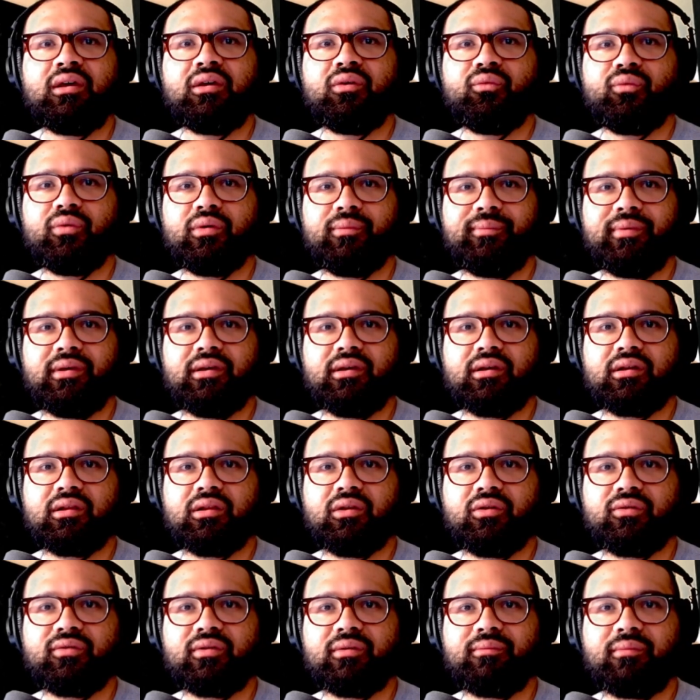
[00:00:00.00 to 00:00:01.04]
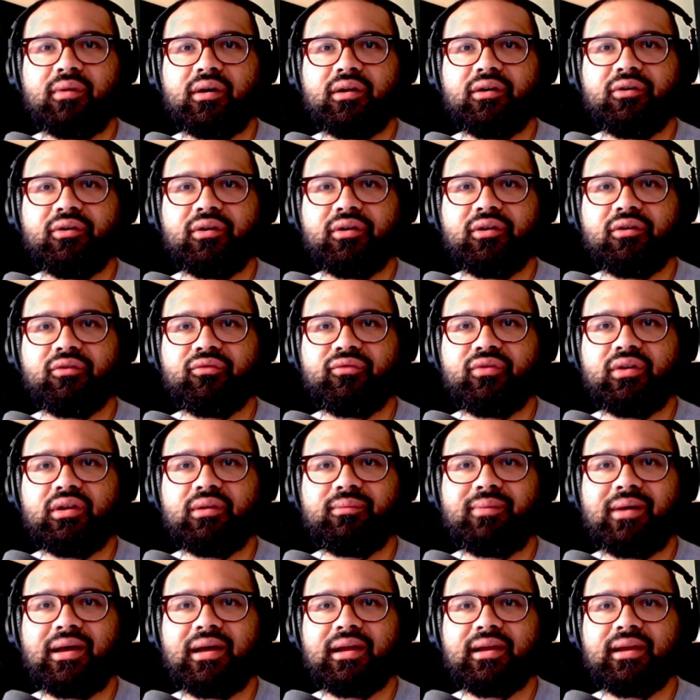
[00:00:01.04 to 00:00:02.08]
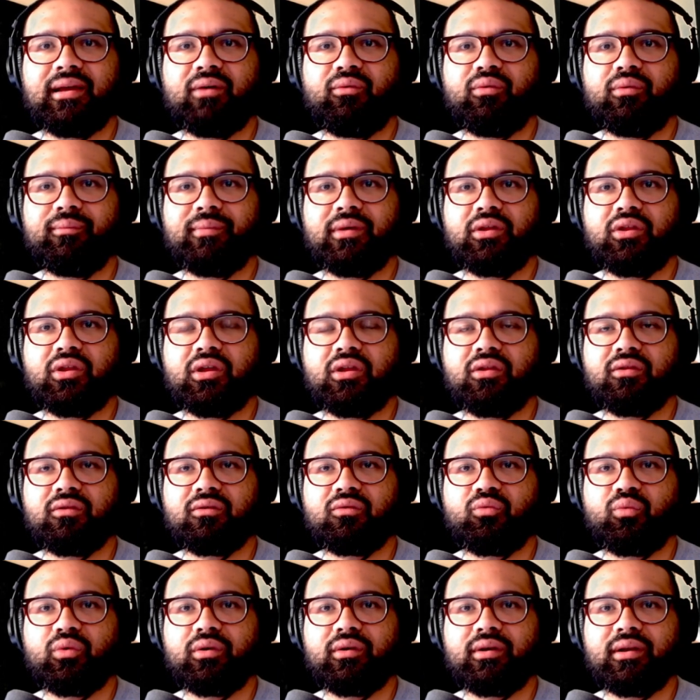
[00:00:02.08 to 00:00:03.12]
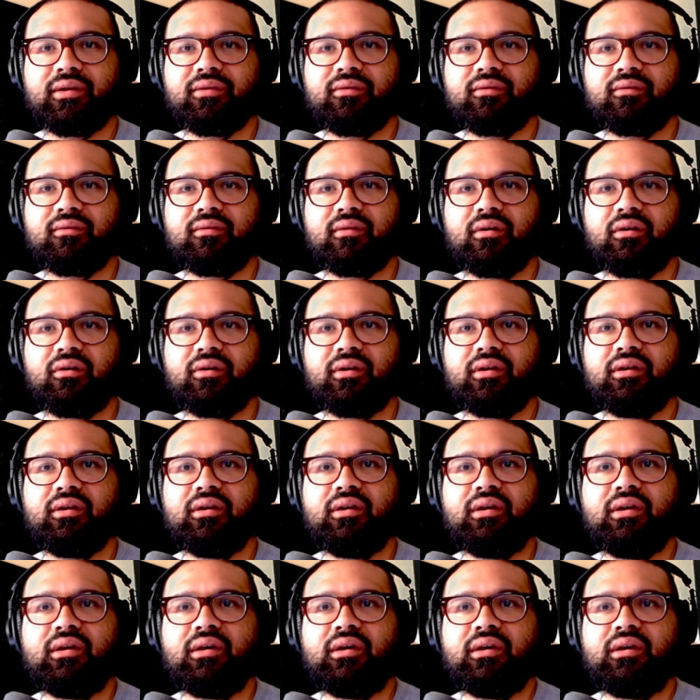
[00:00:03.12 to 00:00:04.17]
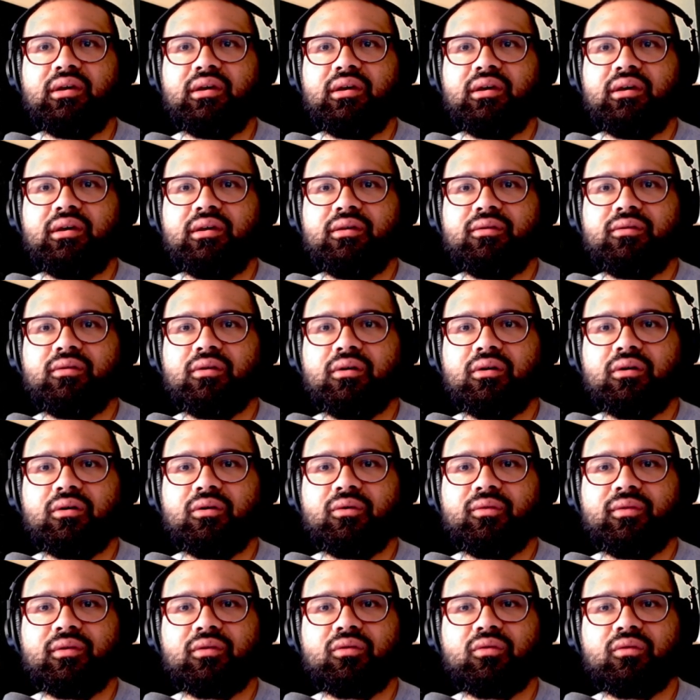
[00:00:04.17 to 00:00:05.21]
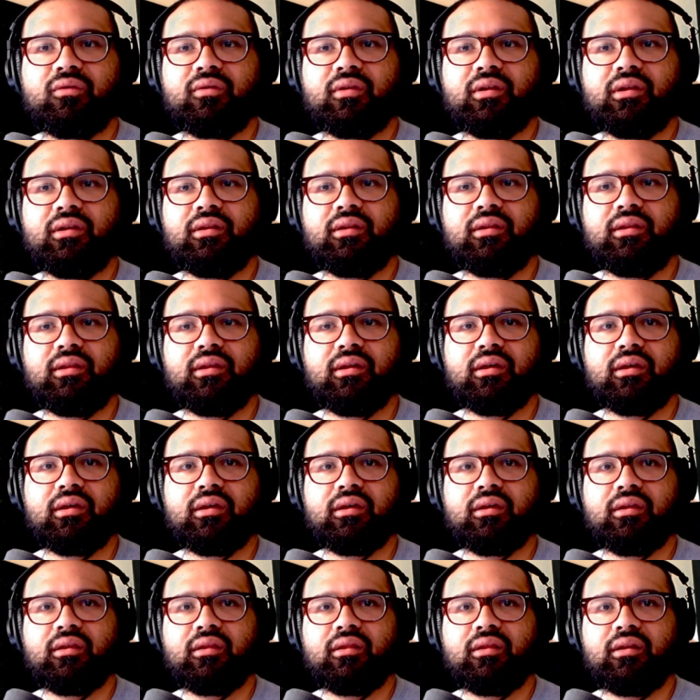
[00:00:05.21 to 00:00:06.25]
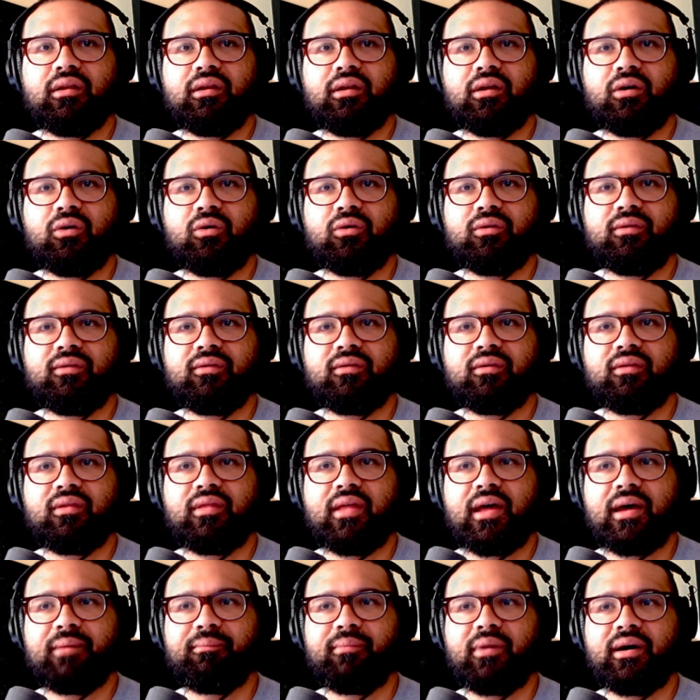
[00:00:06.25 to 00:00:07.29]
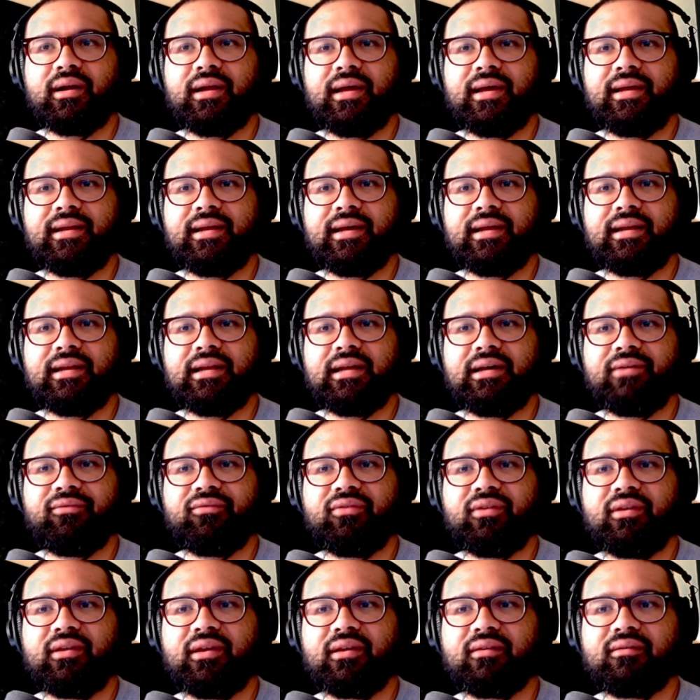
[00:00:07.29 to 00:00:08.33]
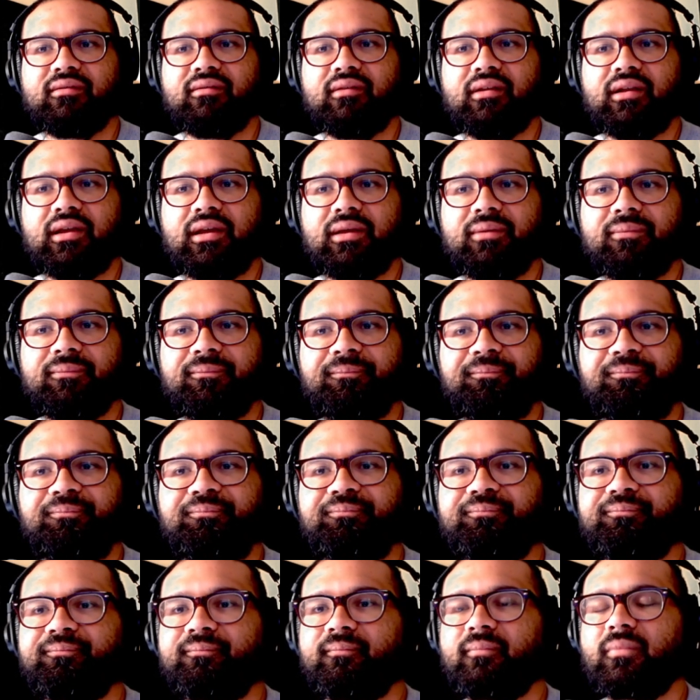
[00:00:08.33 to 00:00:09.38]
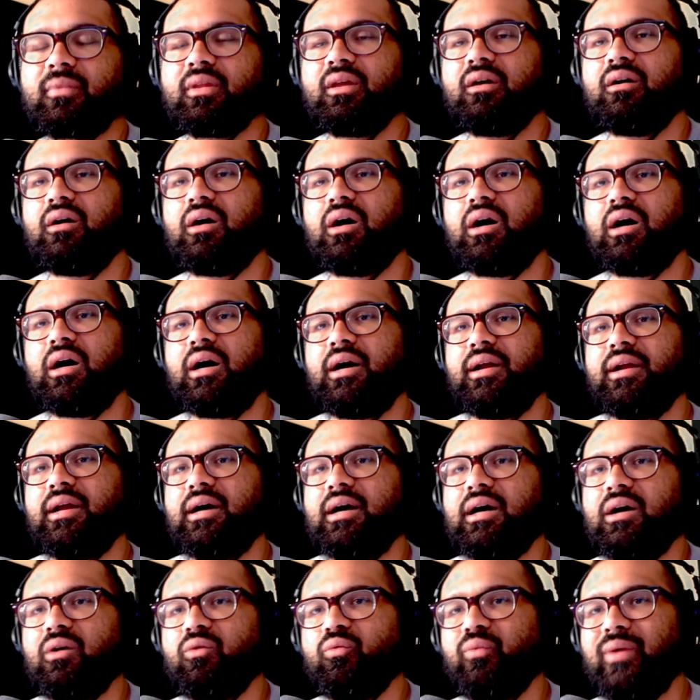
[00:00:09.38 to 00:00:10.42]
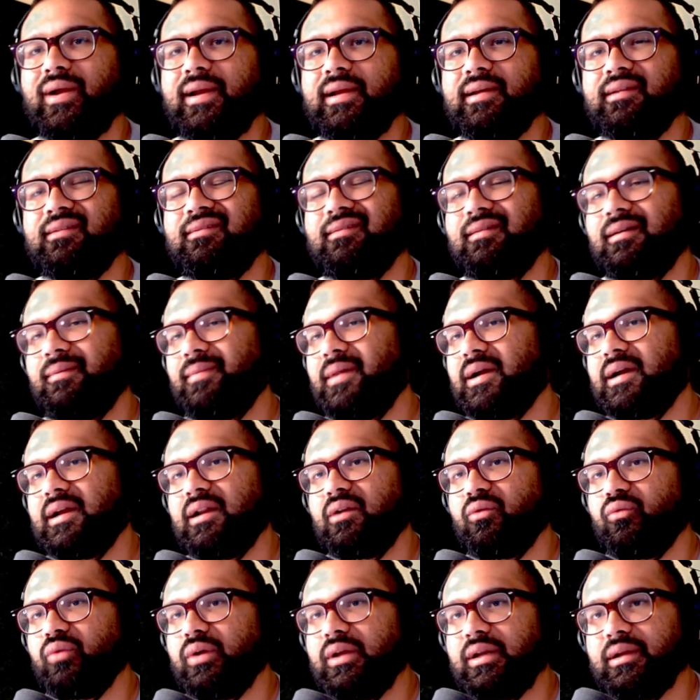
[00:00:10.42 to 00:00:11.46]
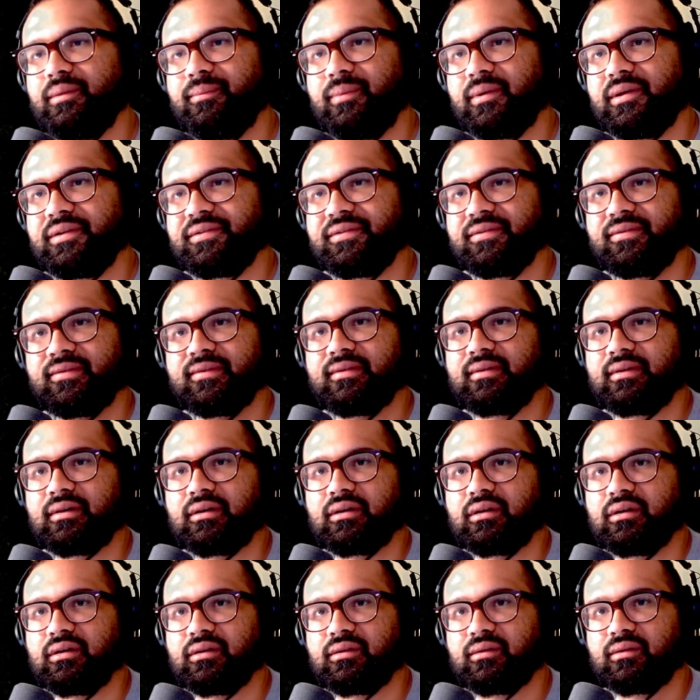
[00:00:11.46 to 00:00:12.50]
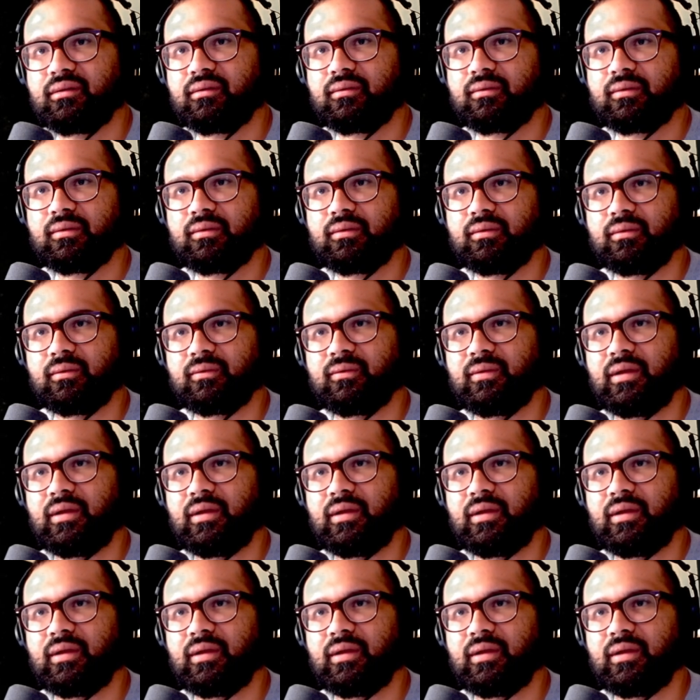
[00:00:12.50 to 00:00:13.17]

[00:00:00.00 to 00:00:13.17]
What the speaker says: we'll be closely monitoring your feedback and we'll make changes where necessary. So this was the note that Mod Ed had left yesterday on Reddit. I'm not gonna read it because it's